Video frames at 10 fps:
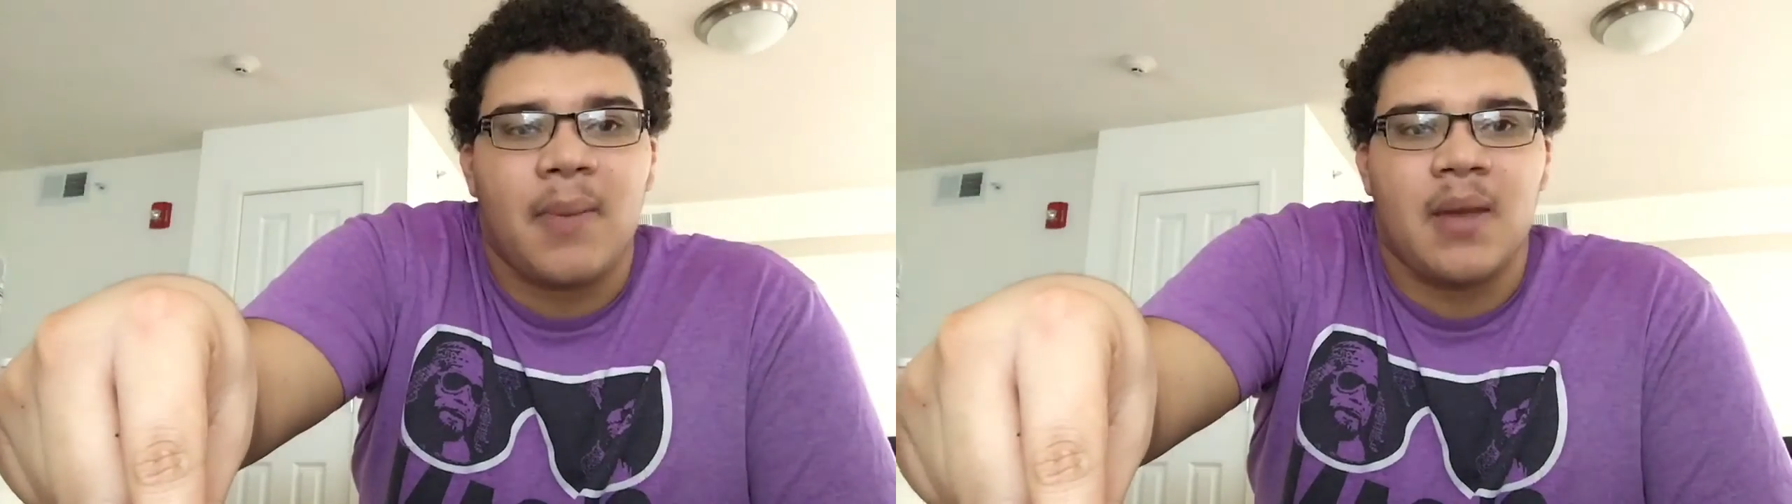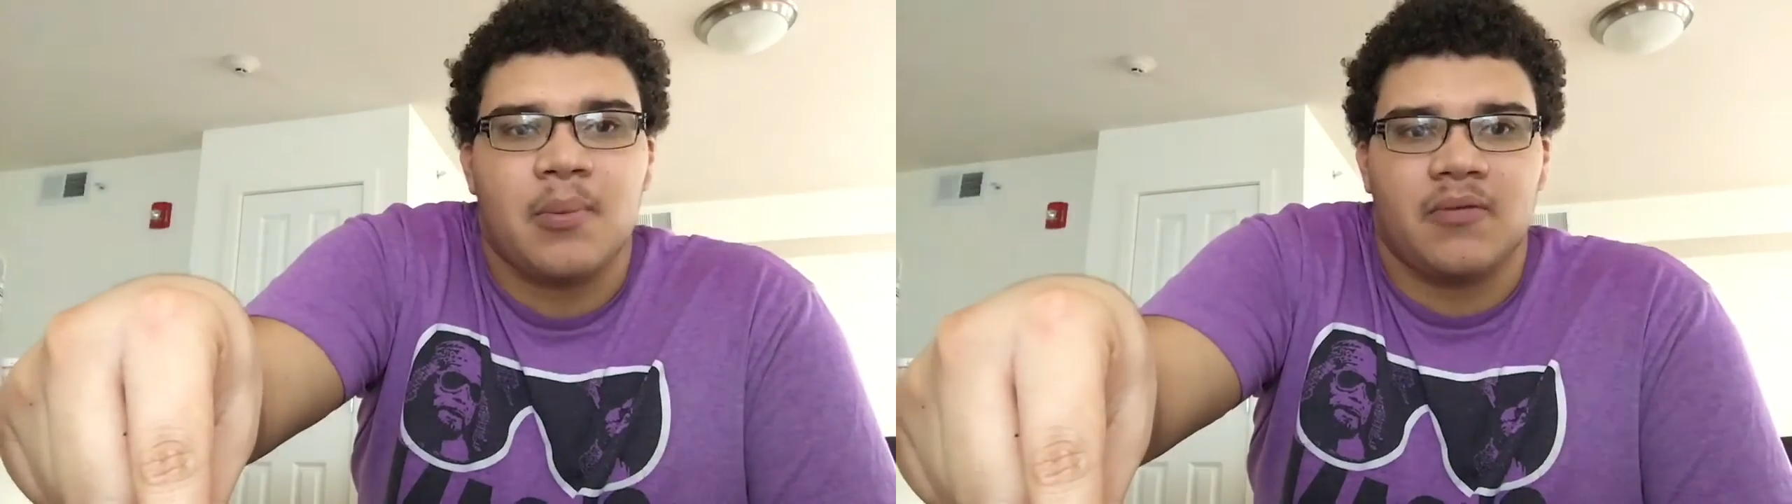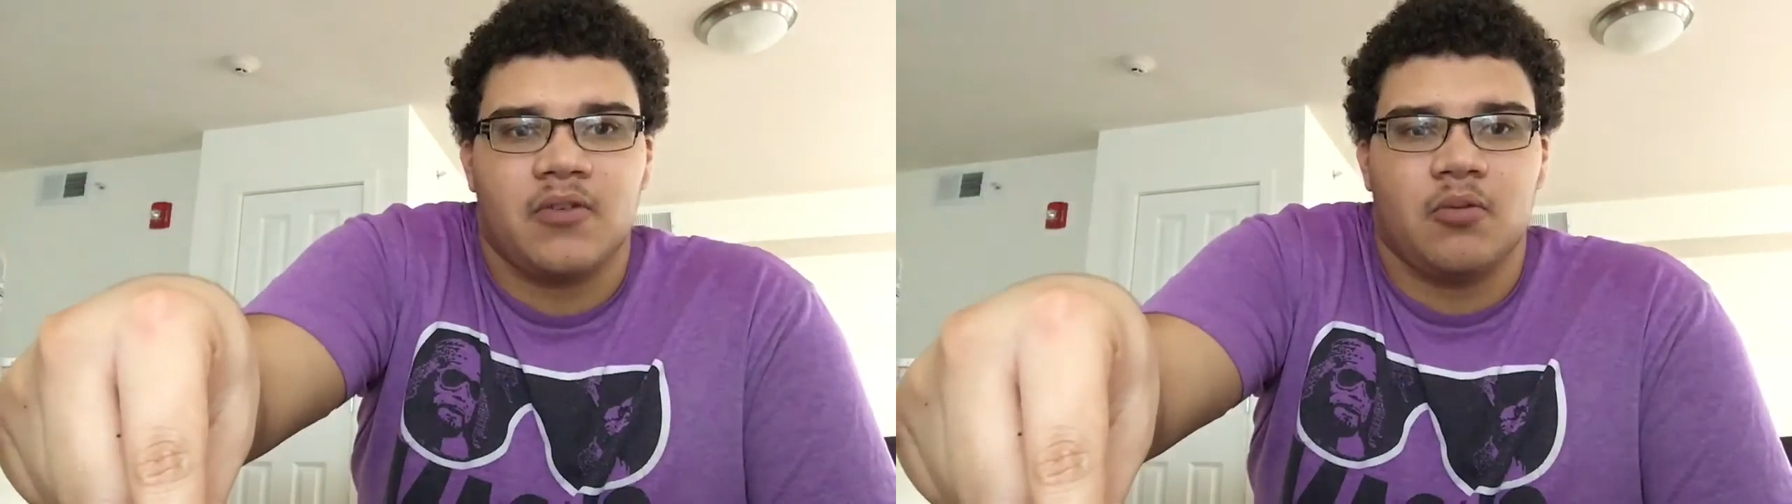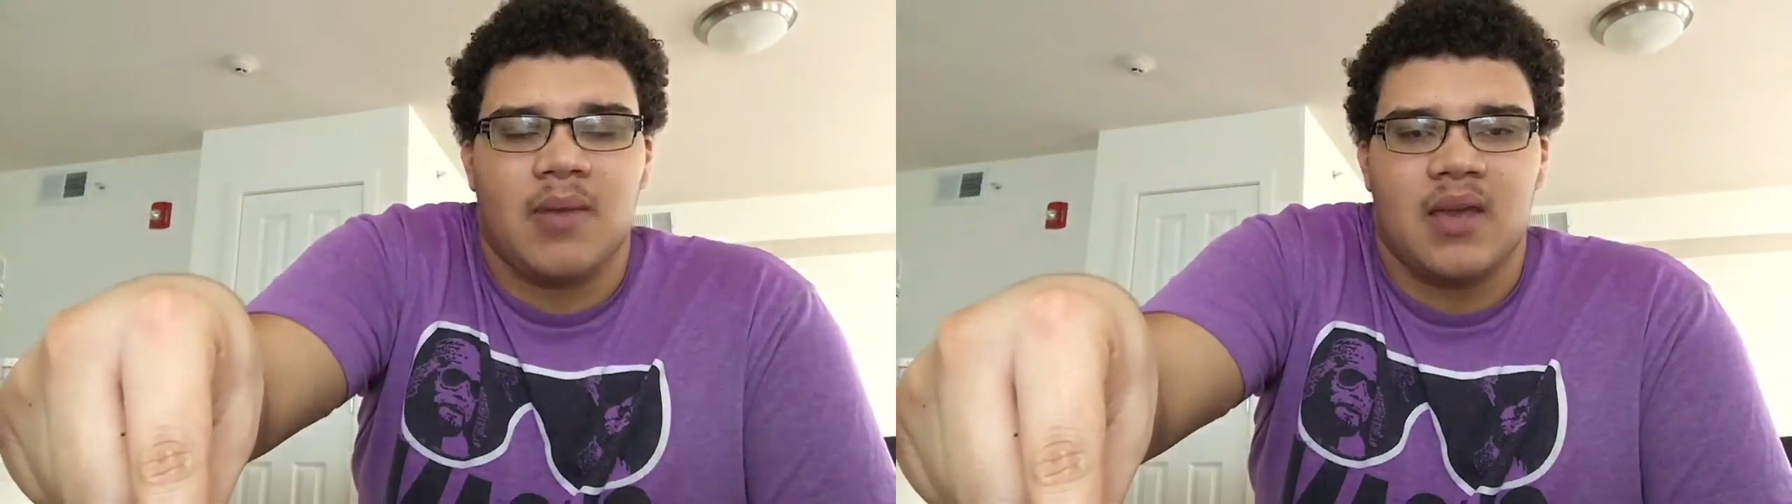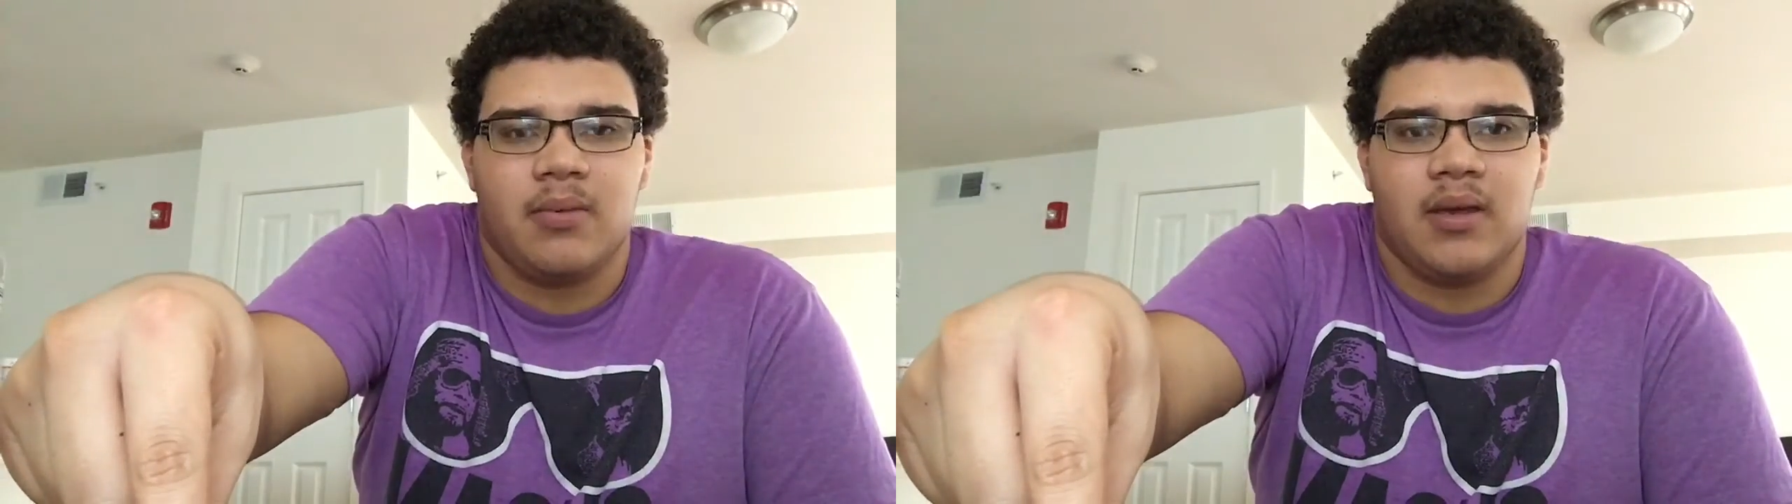pay-per-view
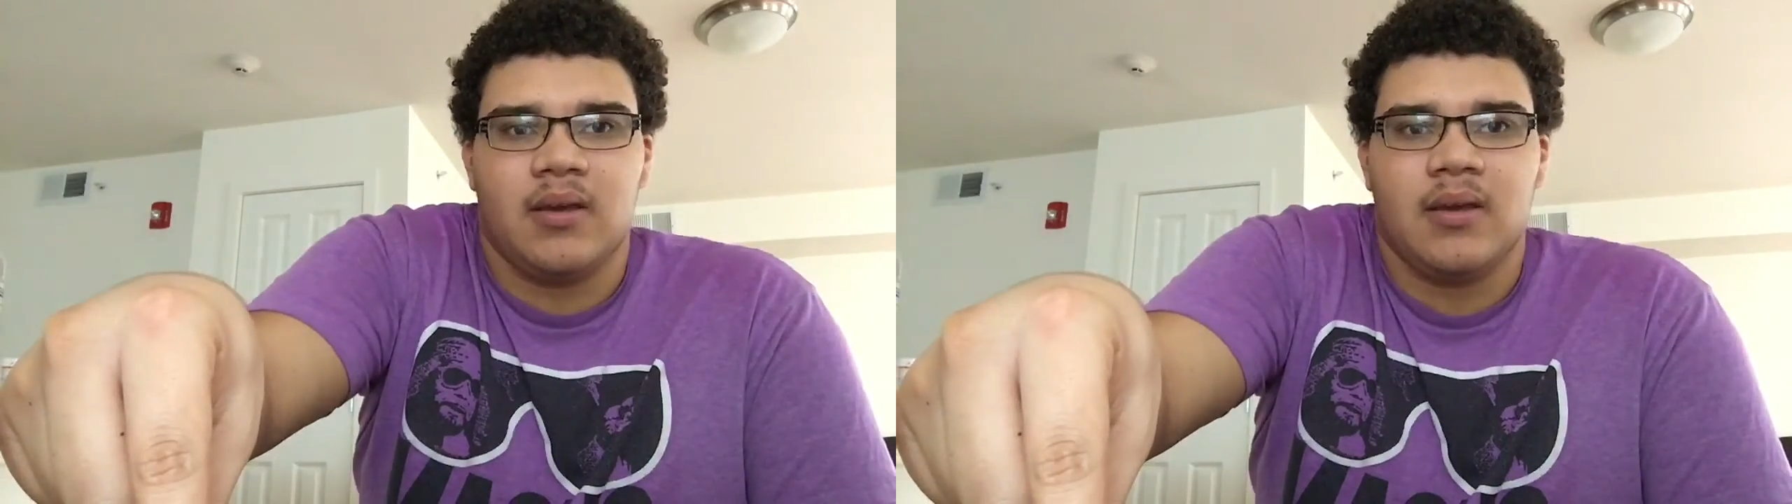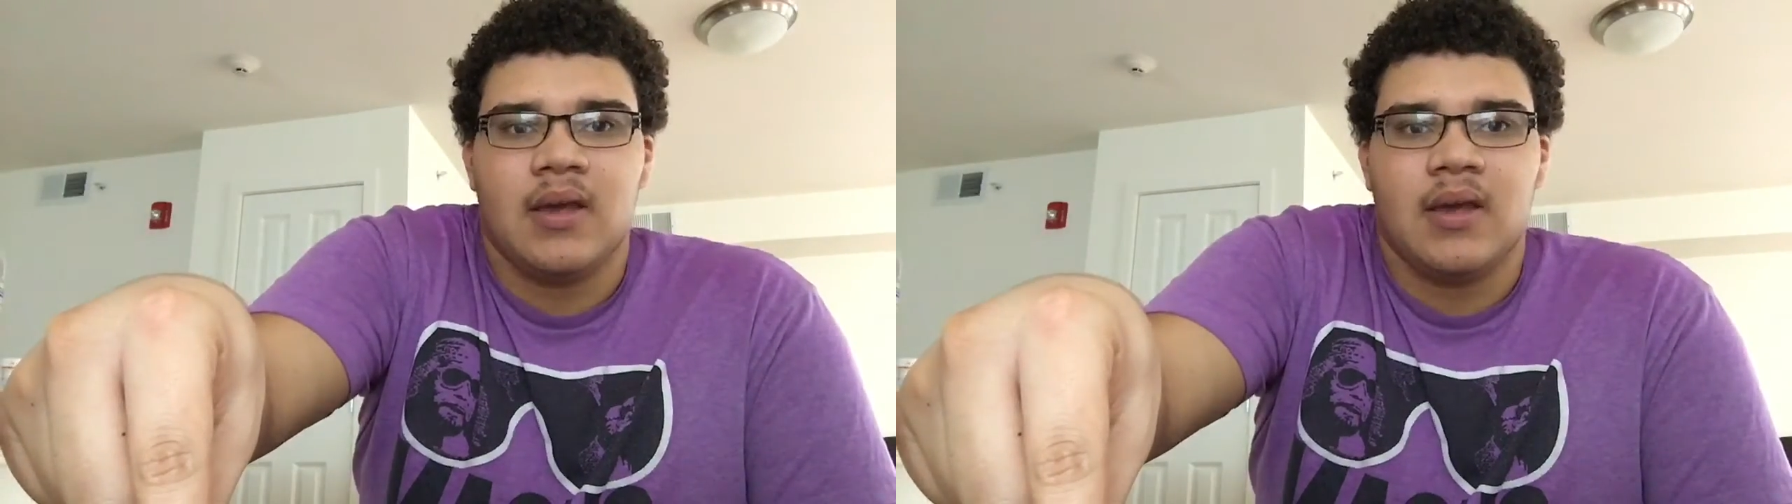maybe.